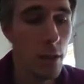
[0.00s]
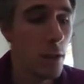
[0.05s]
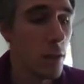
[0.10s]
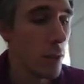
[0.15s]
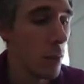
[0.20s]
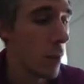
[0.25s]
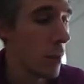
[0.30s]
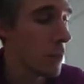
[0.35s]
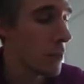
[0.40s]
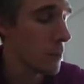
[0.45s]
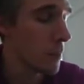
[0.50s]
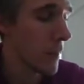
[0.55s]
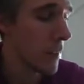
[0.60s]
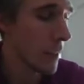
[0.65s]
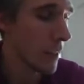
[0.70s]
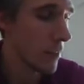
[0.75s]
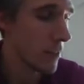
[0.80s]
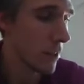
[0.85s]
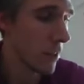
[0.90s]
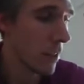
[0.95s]
So I was
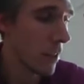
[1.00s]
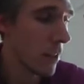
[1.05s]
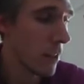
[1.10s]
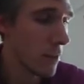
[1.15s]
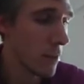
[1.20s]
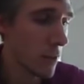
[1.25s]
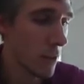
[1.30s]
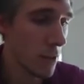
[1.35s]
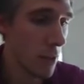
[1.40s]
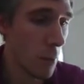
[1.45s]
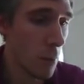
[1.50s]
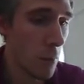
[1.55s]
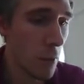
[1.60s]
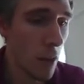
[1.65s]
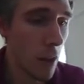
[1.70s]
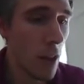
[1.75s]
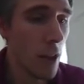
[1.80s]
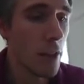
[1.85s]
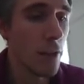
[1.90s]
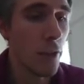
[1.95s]
speaking to some
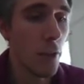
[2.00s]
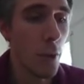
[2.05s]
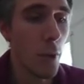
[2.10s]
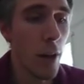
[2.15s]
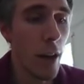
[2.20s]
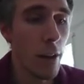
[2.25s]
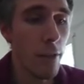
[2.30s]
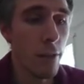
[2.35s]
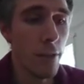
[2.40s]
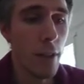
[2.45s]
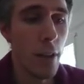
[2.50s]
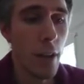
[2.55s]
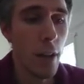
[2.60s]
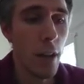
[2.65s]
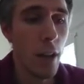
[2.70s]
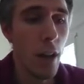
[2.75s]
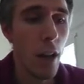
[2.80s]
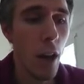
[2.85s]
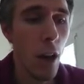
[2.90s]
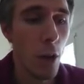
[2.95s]
clients who have
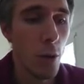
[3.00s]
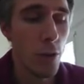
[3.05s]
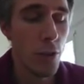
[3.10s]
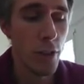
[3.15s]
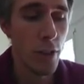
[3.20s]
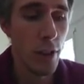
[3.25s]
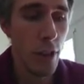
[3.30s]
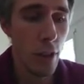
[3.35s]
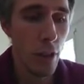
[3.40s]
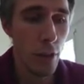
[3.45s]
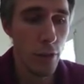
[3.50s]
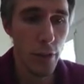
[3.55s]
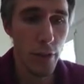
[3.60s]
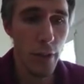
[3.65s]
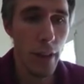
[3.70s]
hosted a lot of